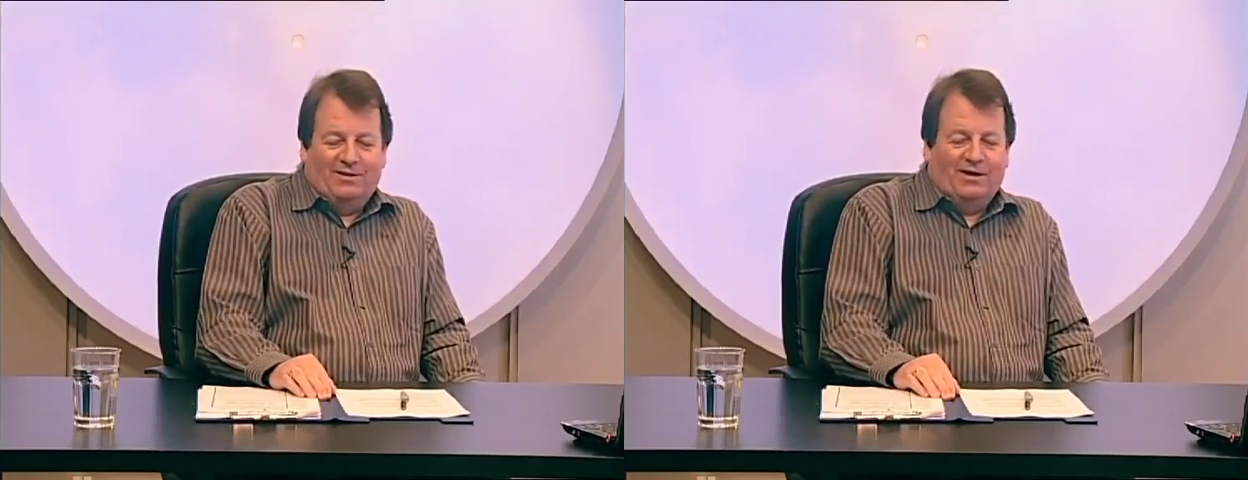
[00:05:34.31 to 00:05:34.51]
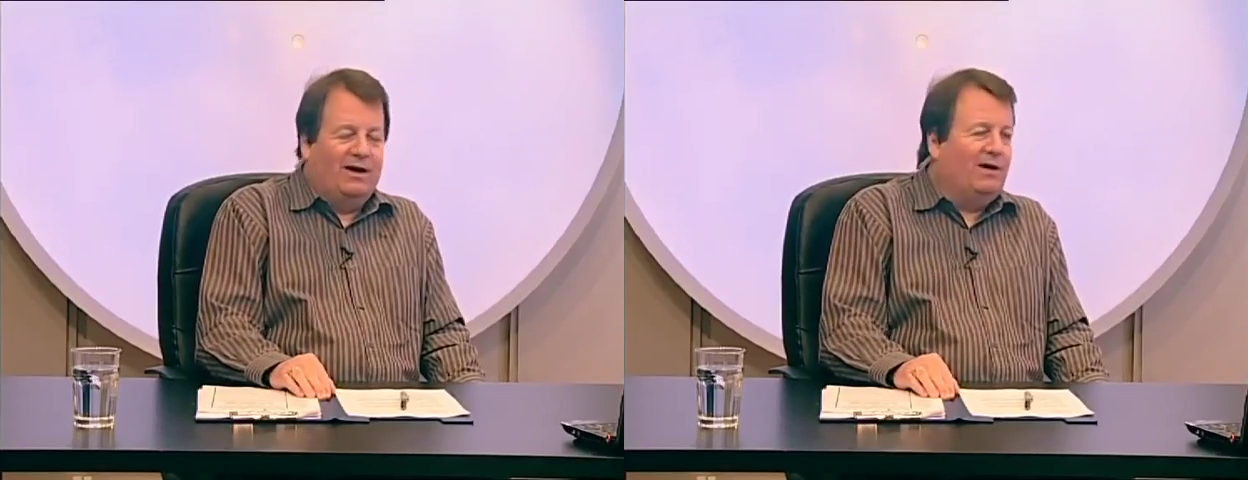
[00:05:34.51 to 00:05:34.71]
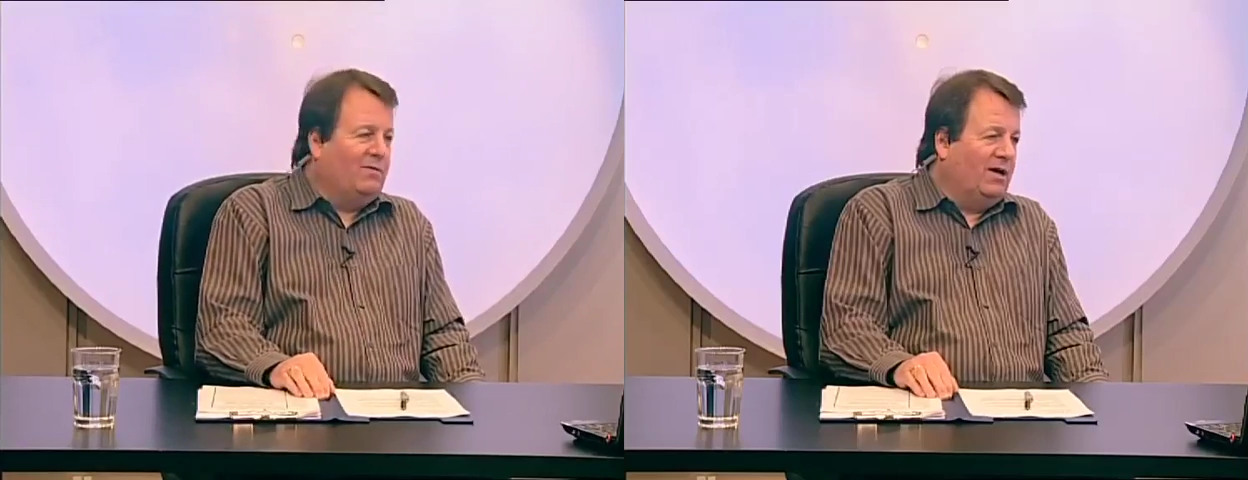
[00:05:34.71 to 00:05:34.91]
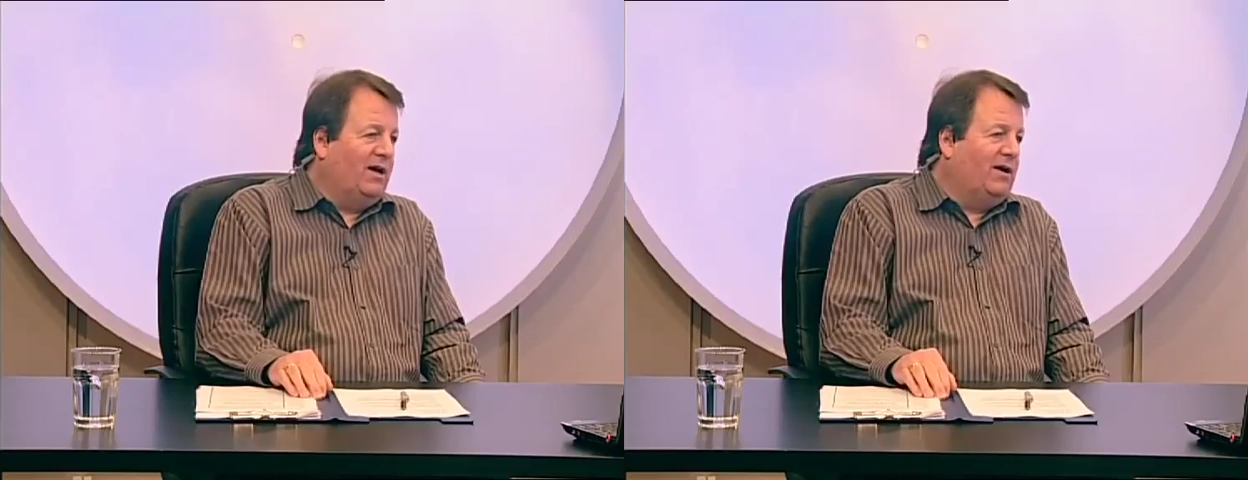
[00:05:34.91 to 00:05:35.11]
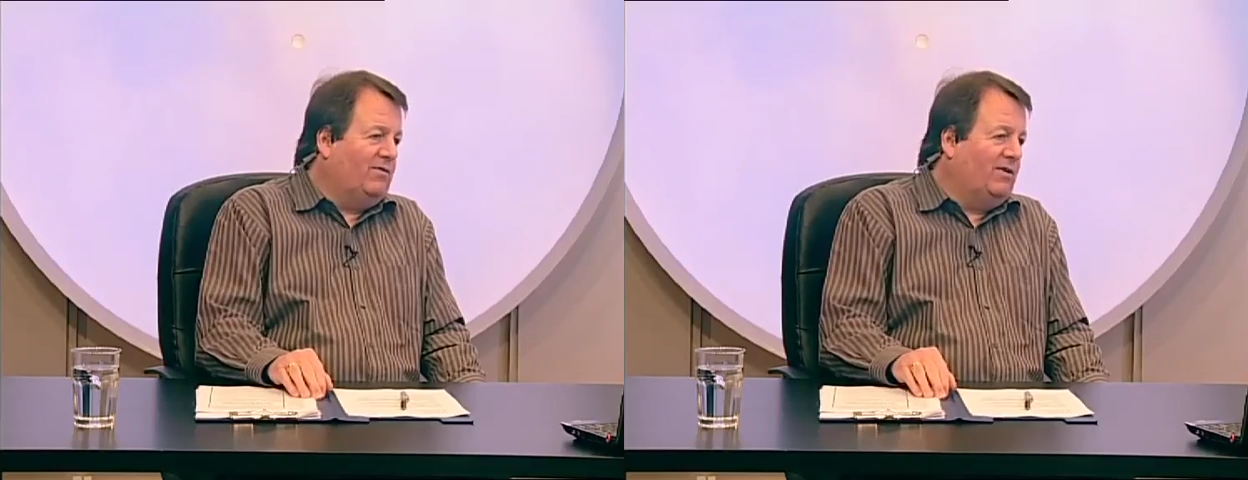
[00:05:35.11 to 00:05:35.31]

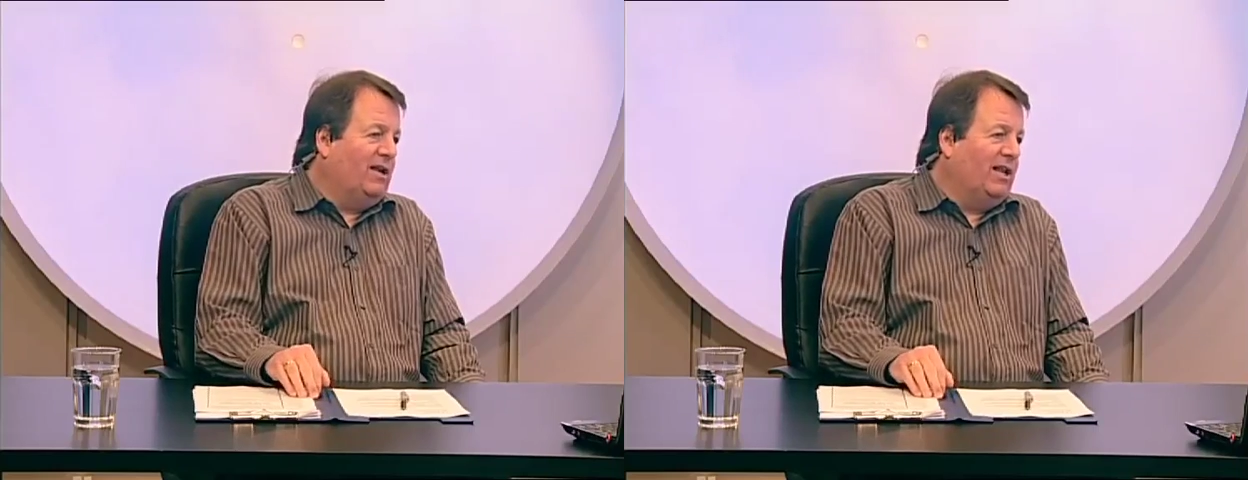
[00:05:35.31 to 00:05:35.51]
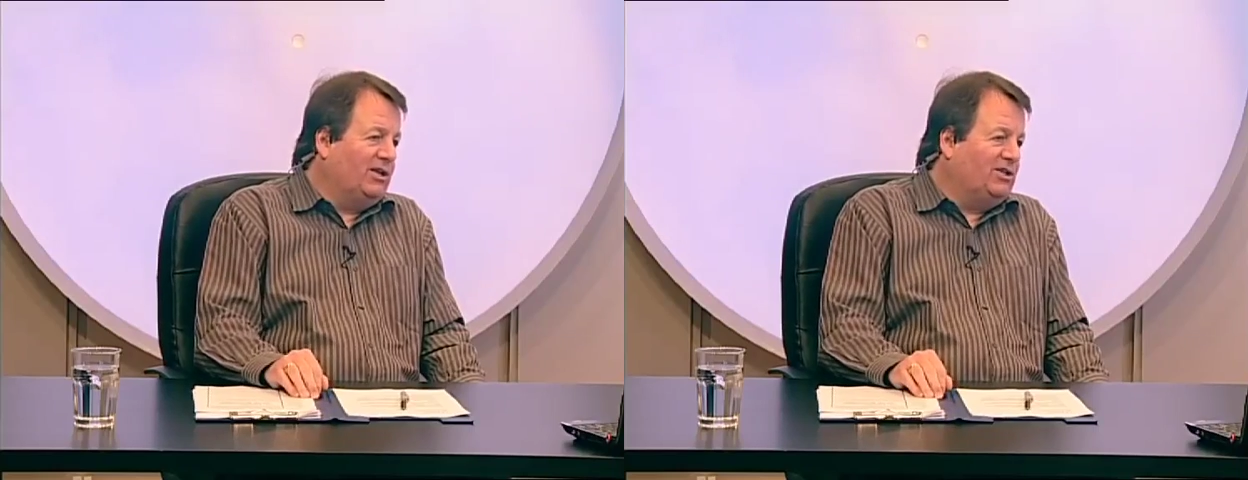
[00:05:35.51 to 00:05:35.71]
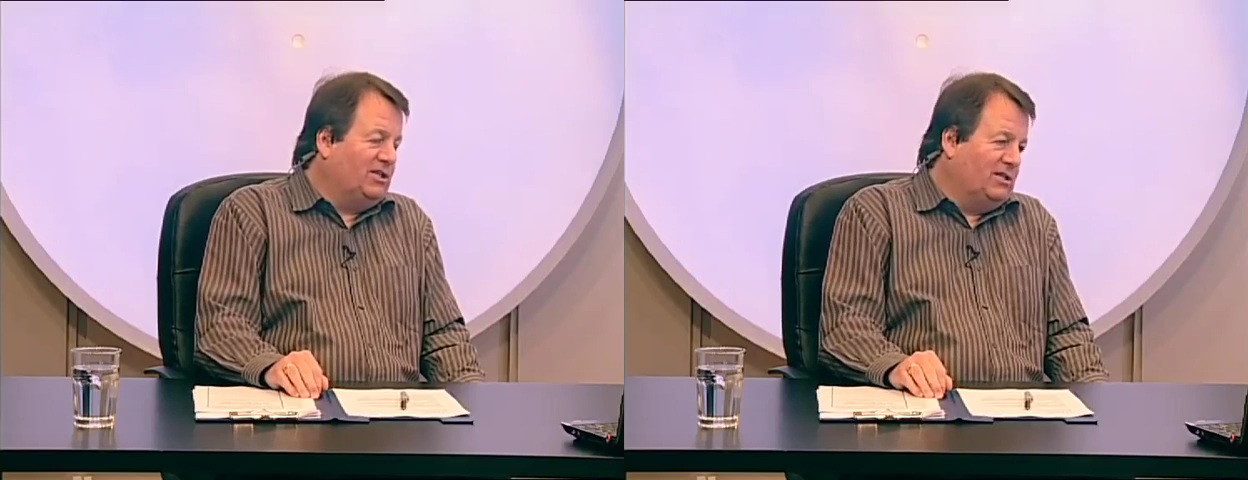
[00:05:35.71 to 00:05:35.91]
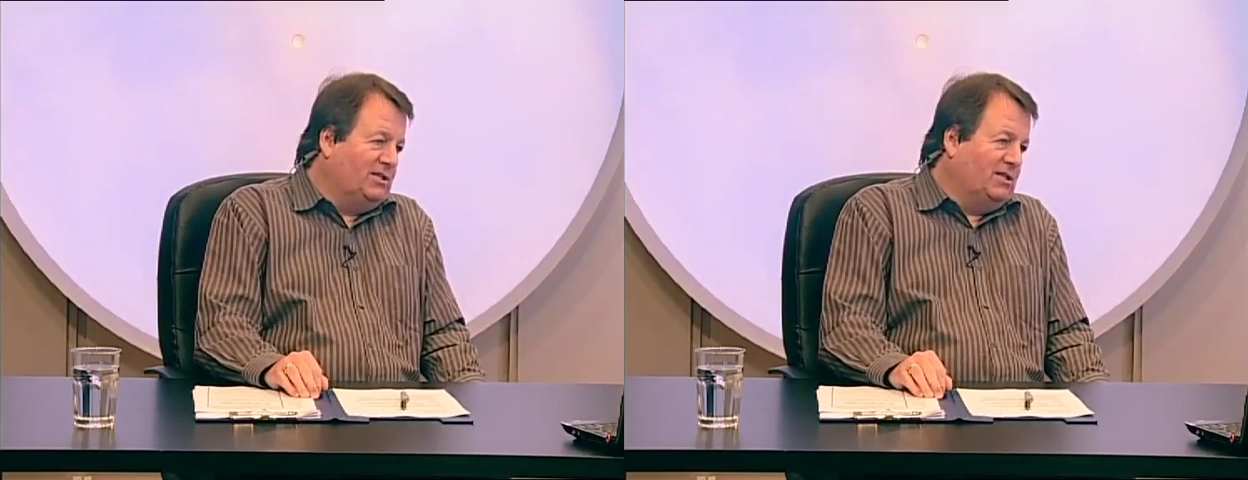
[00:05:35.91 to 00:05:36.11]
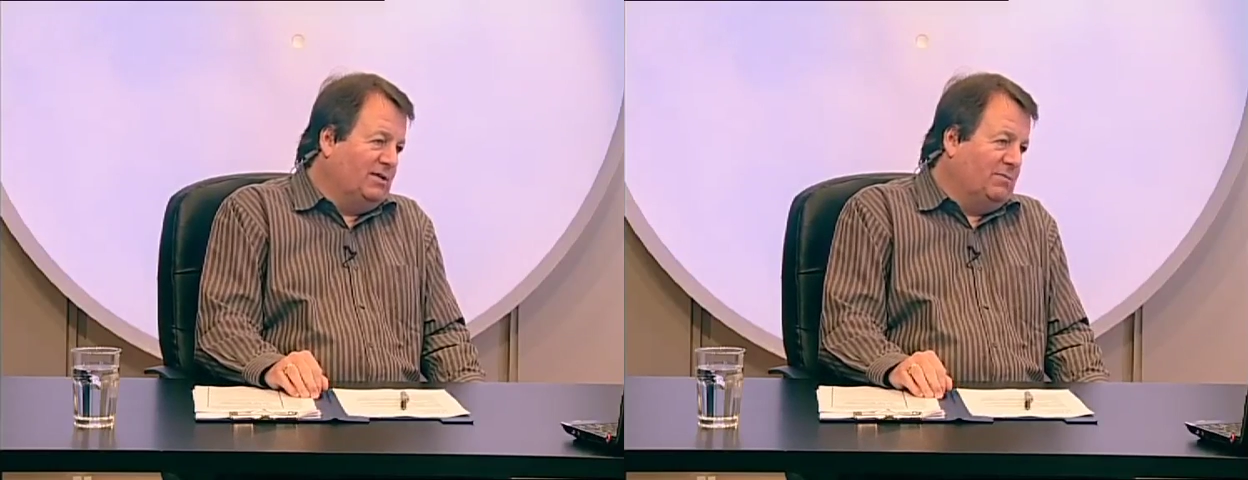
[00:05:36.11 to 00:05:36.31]
our
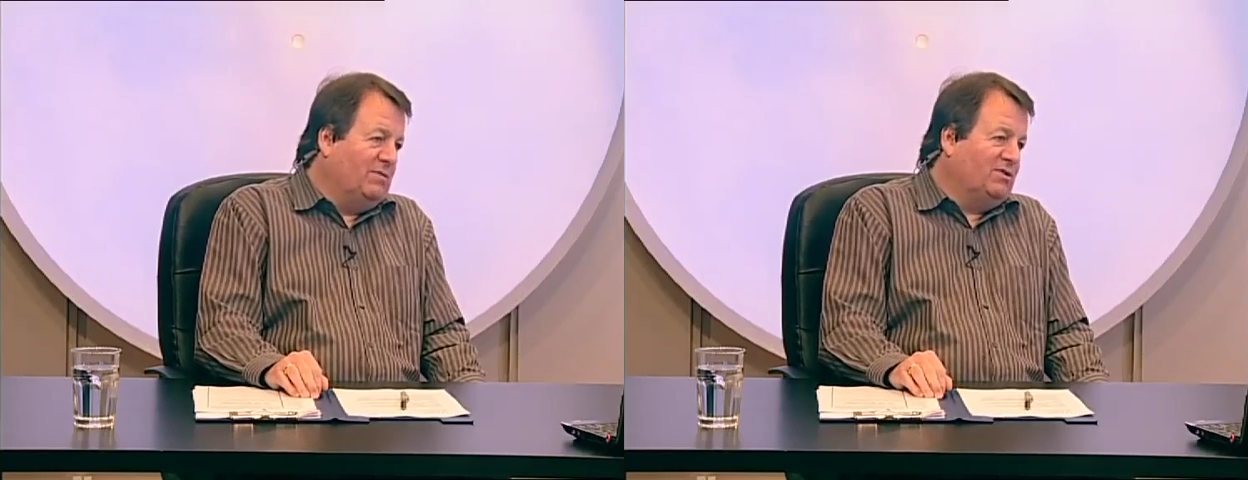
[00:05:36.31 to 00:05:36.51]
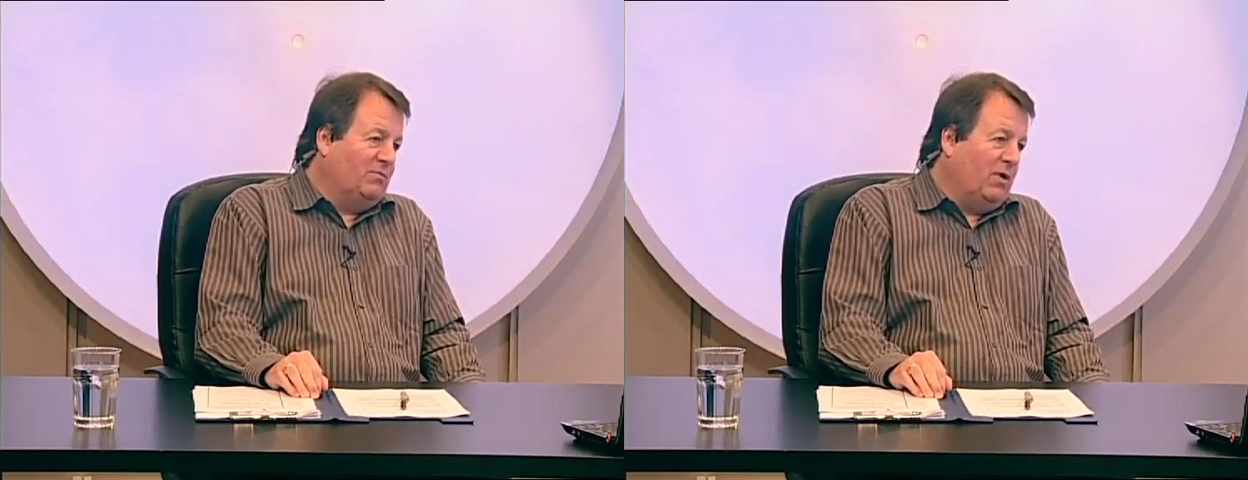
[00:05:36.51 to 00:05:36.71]
elected members of